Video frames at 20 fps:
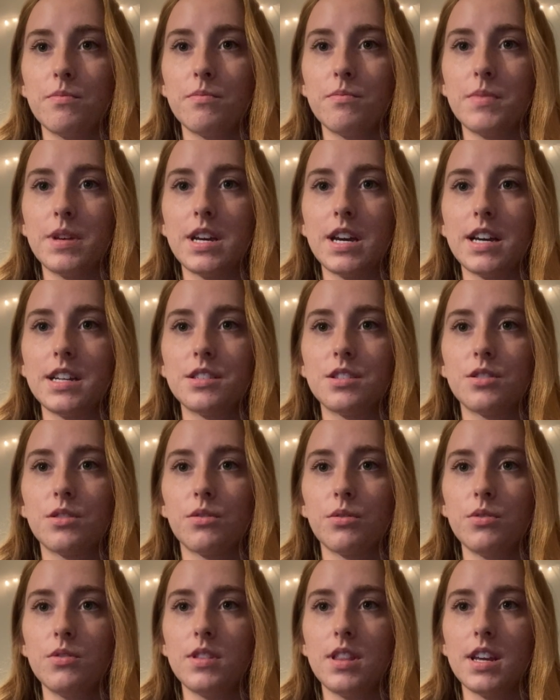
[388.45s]
Because
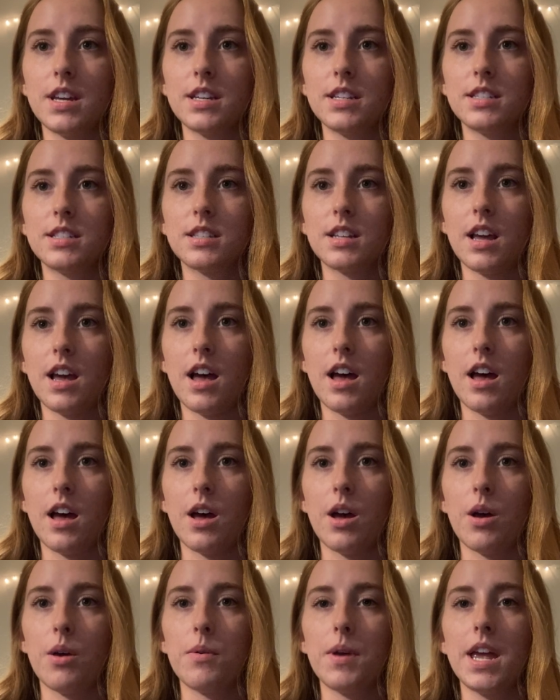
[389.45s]
through this,
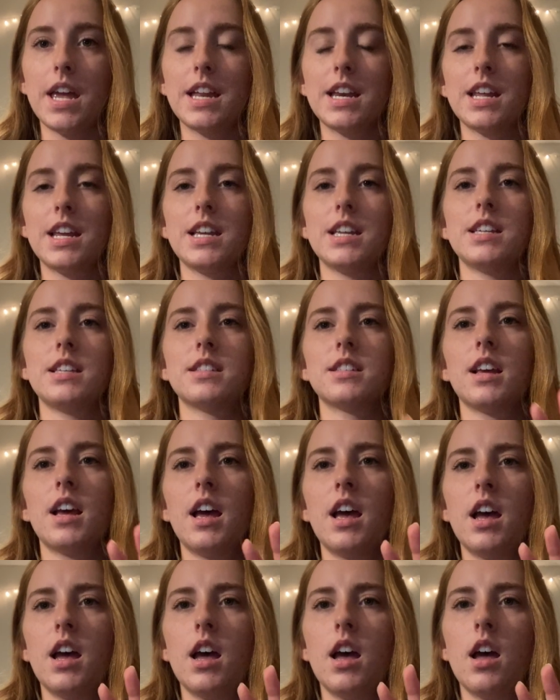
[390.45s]
it is
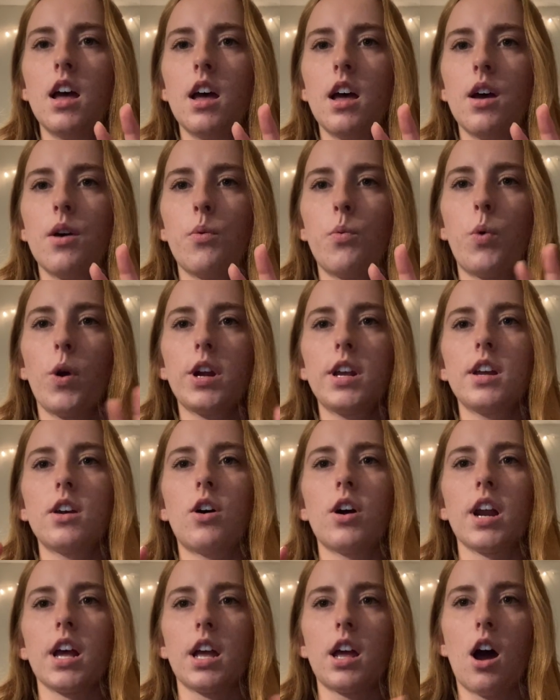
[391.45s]
working
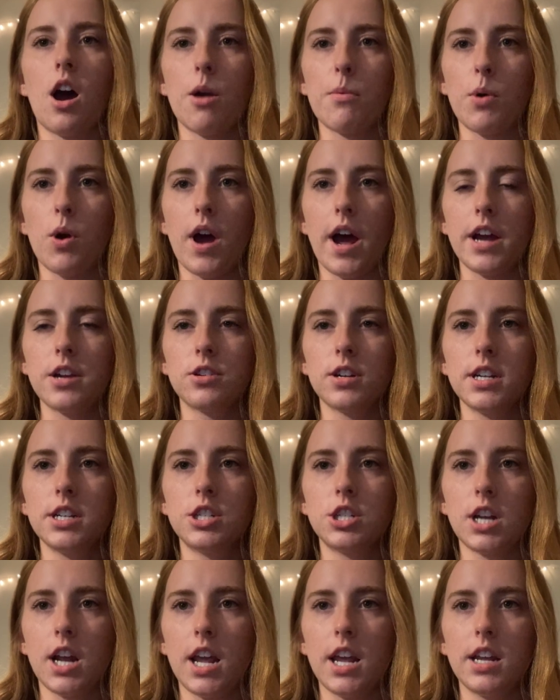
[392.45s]
on a carbohydrate
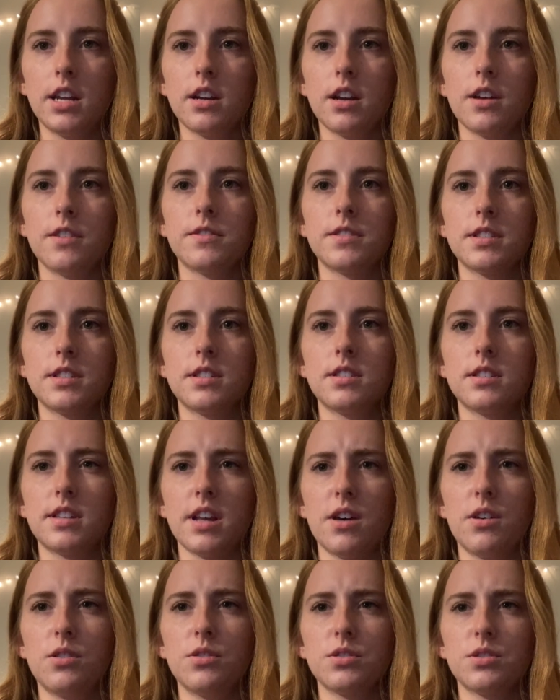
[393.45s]
chain of
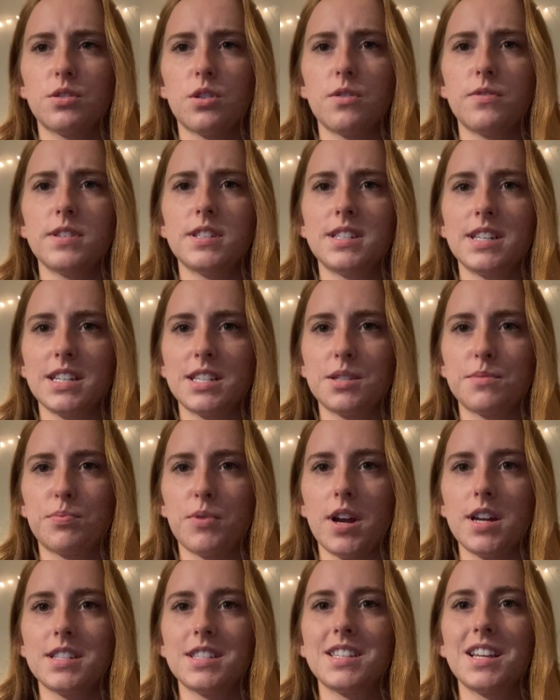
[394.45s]
cell surface
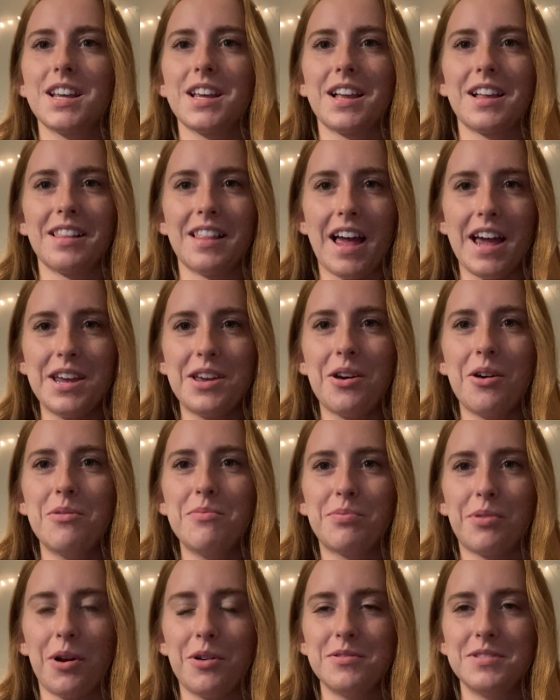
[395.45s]
express
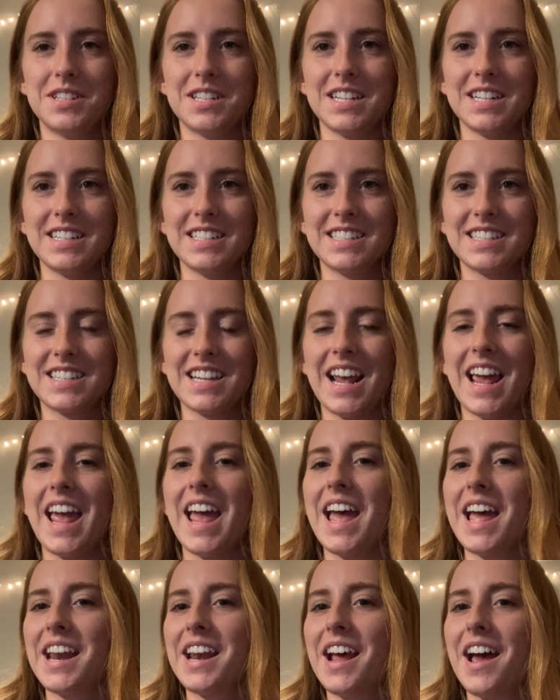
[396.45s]
glycoproteins.
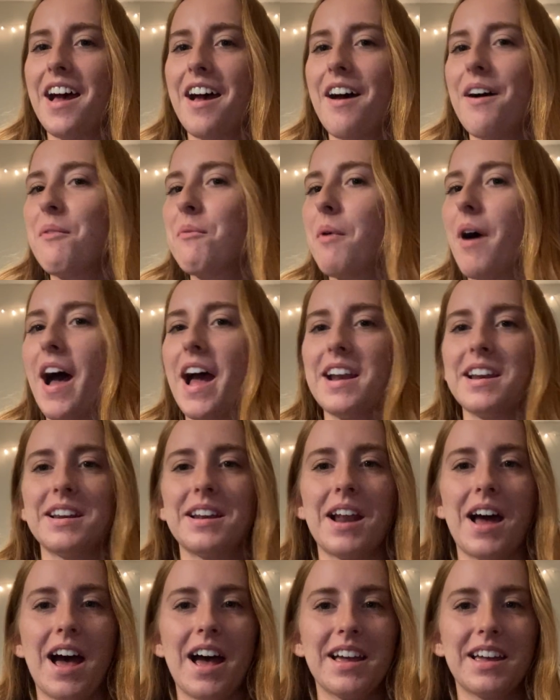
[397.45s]
And I did
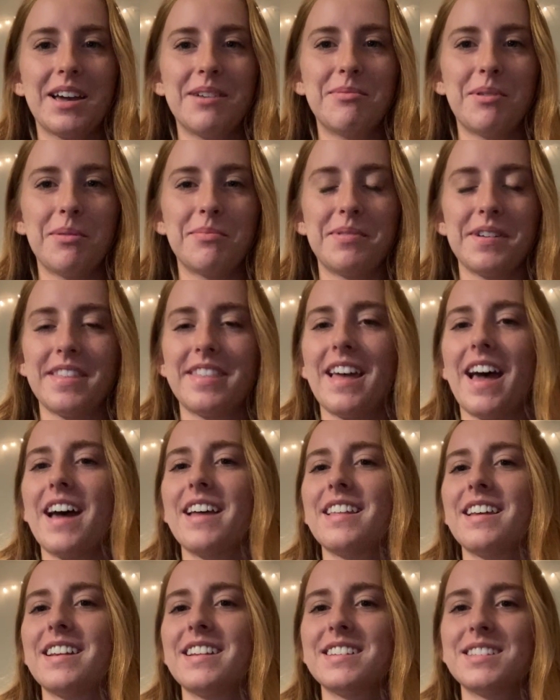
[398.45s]
not come up with
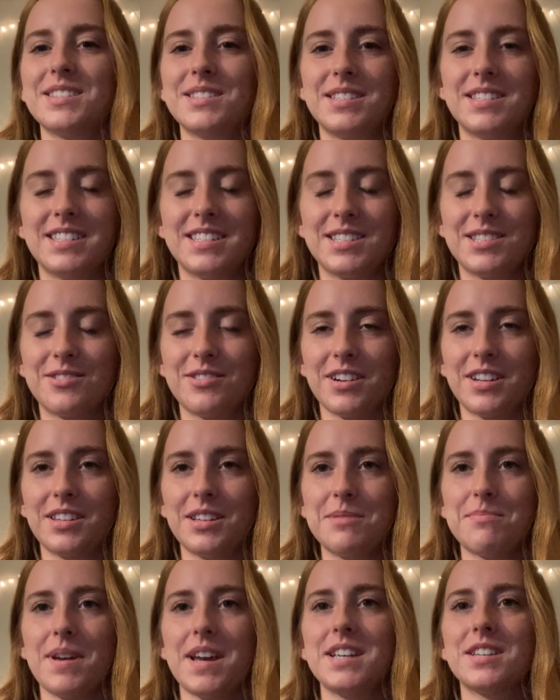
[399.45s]
that. That is
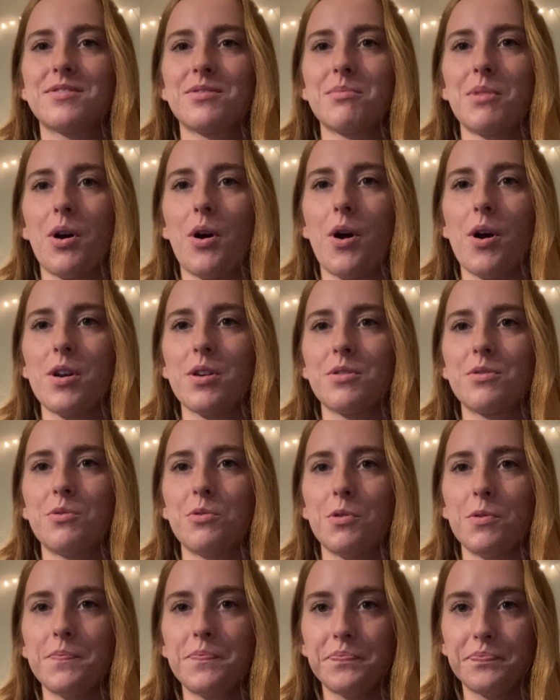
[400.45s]
strictly based from the
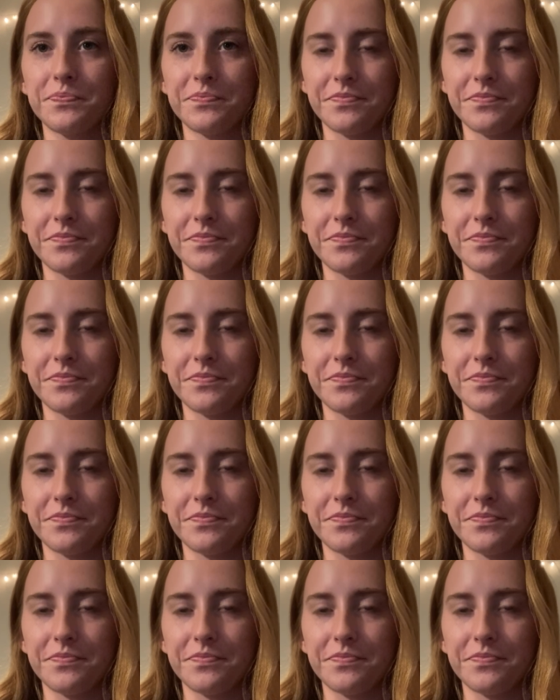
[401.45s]
article.